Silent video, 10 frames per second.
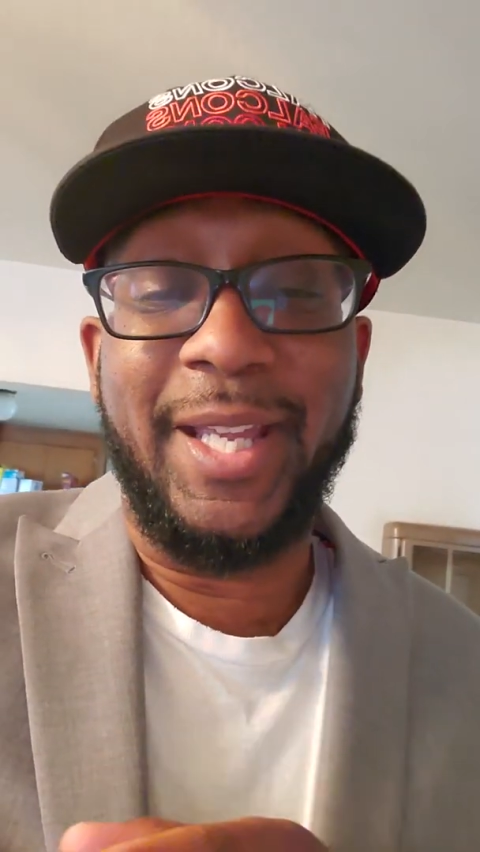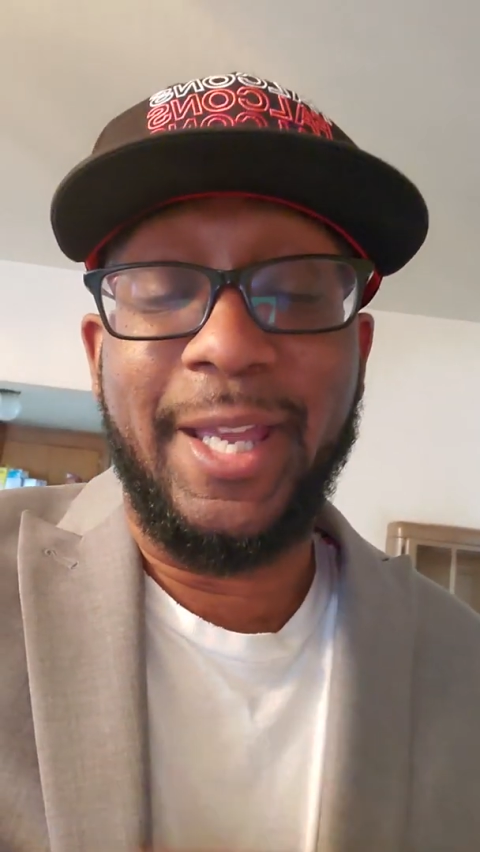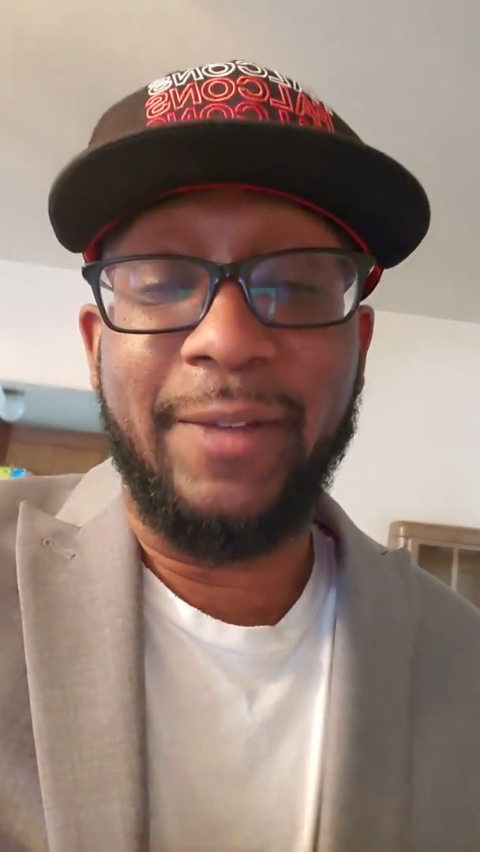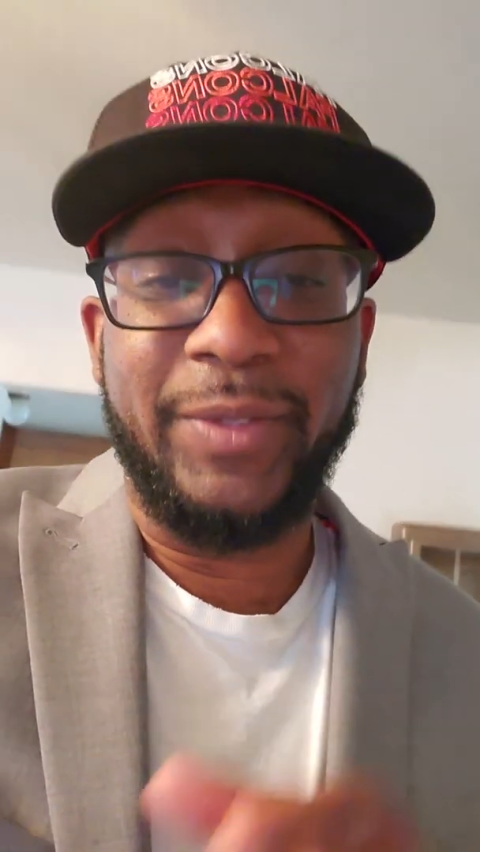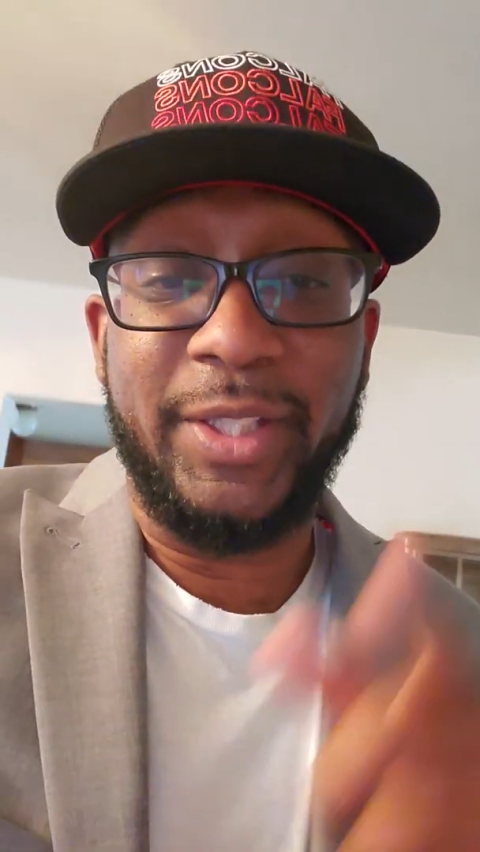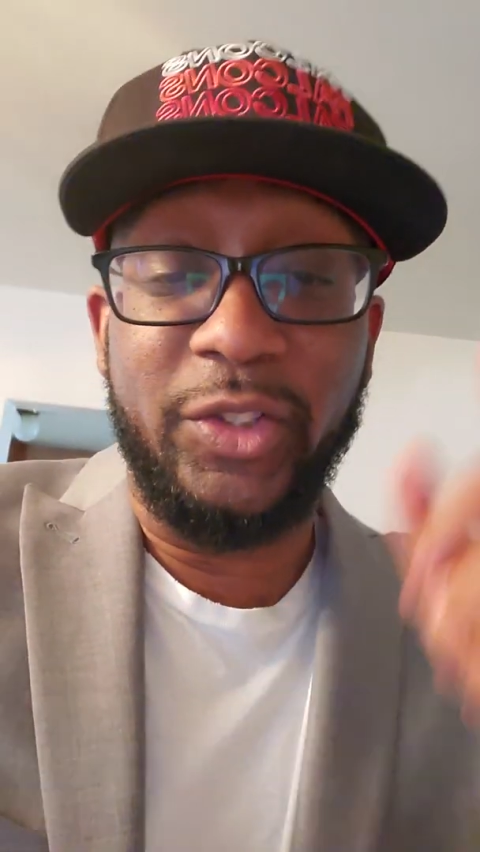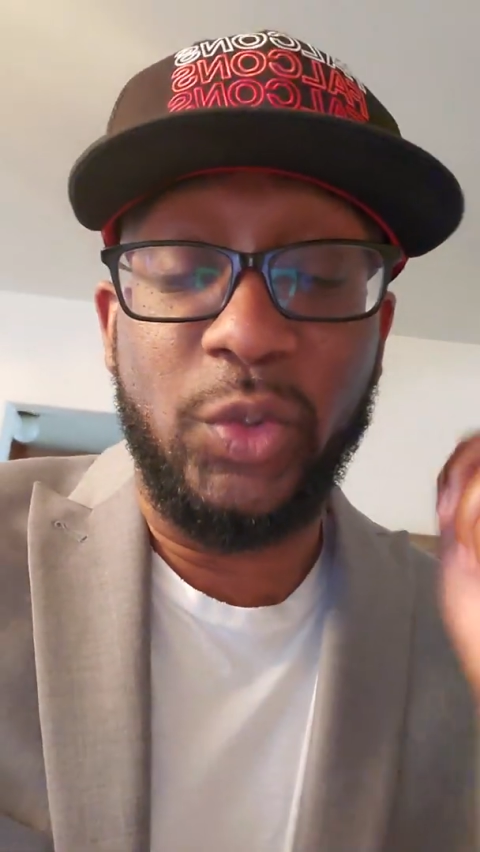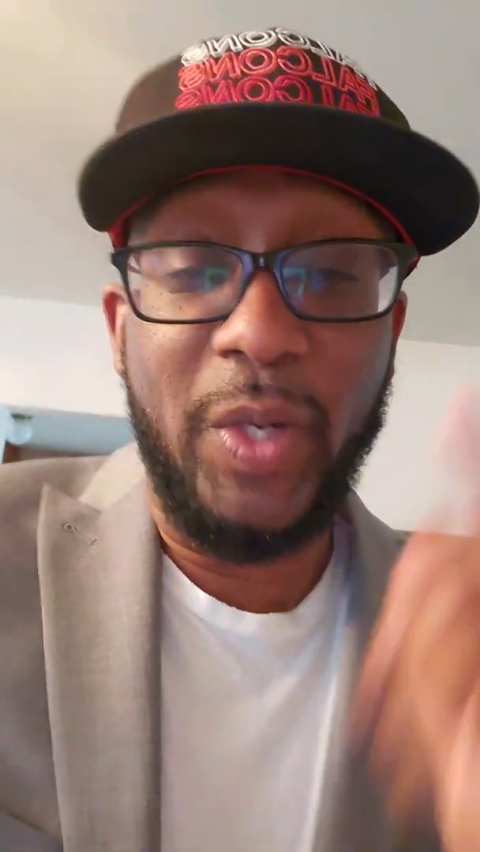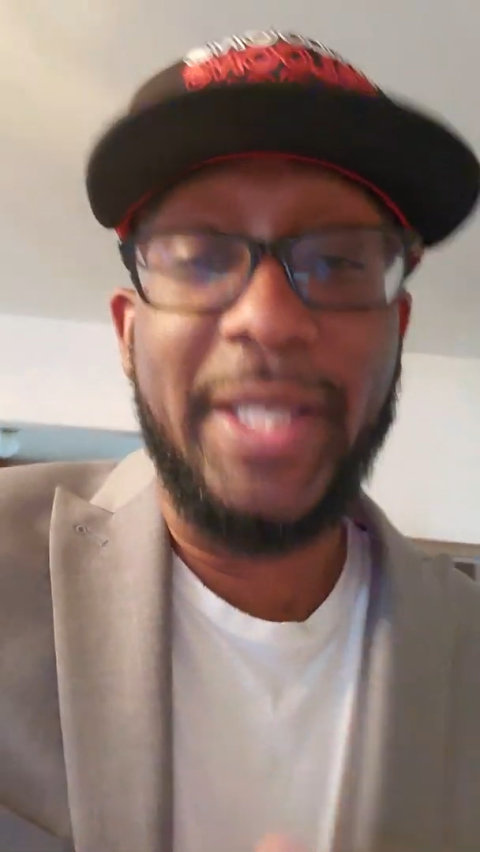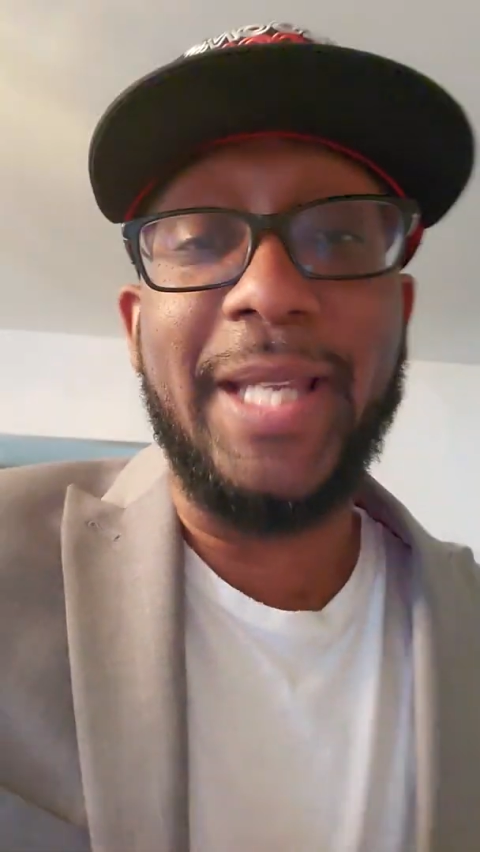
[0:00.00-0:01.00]
half of this
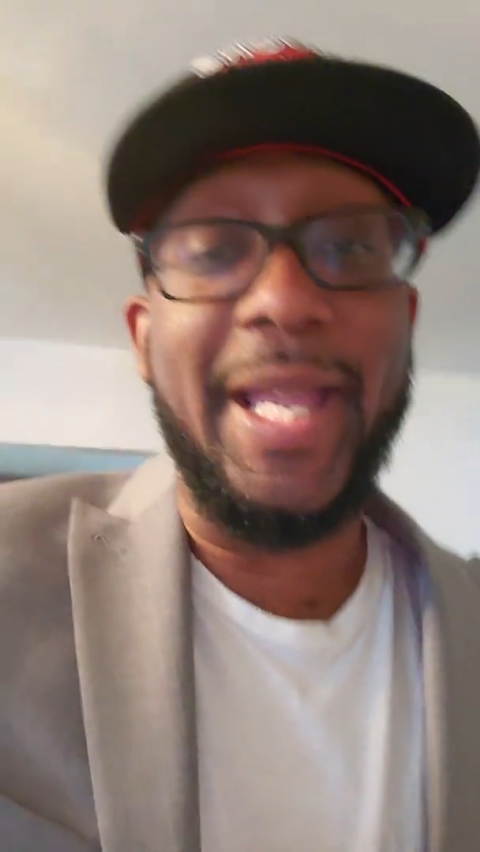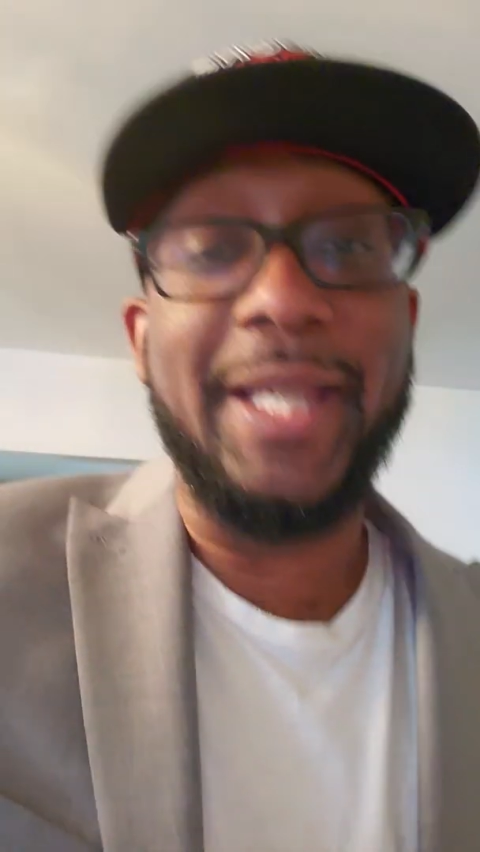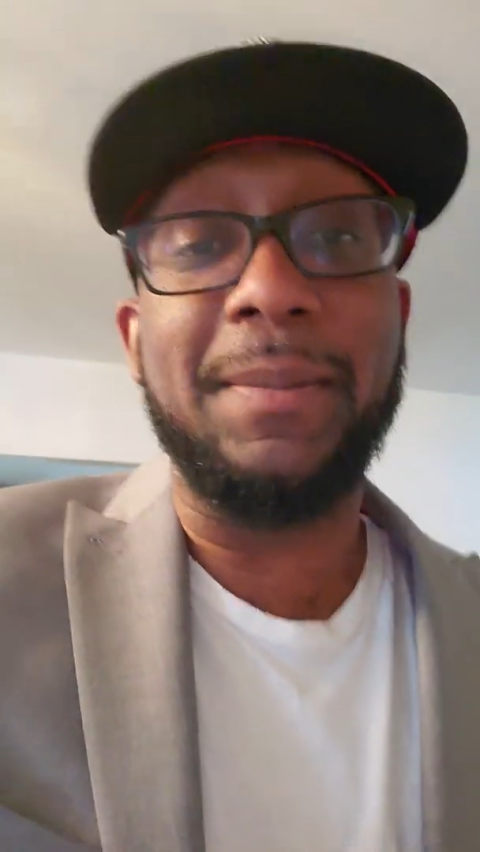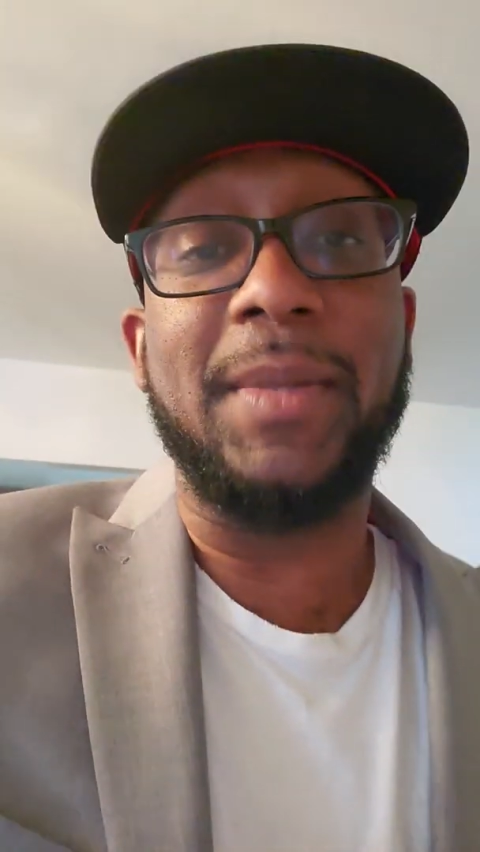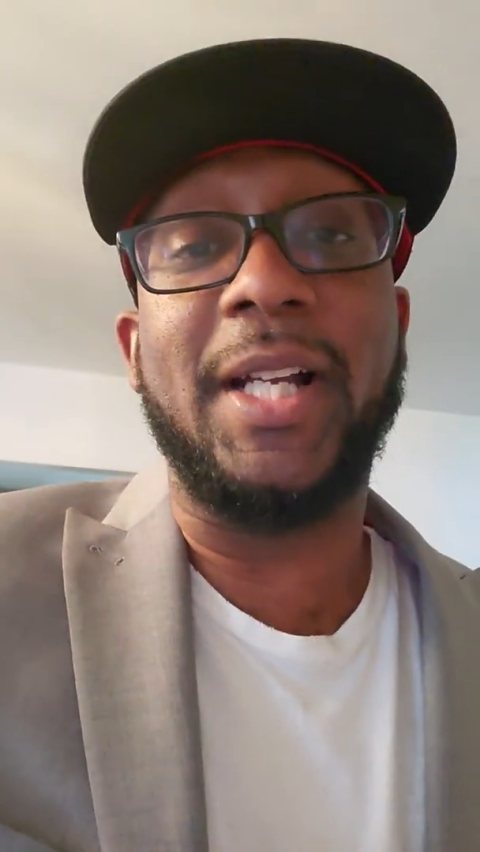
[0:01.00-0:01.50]
great game,